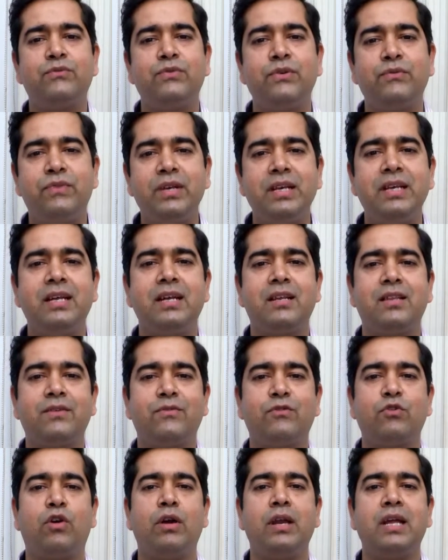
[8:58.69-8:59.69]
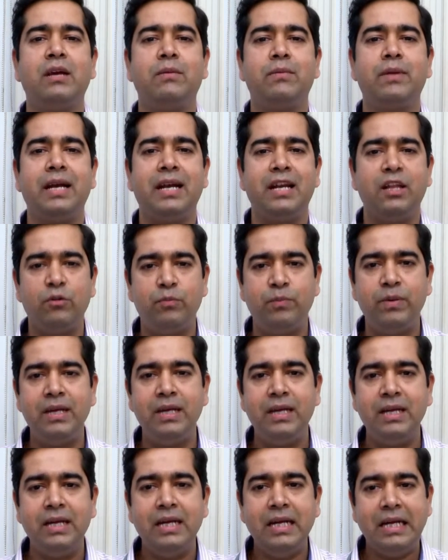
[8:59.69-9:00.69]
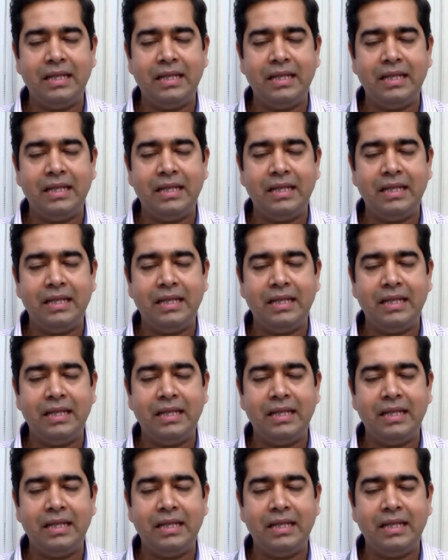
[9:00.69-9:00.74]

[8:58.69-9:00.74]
15 years of chronic hepatitis B,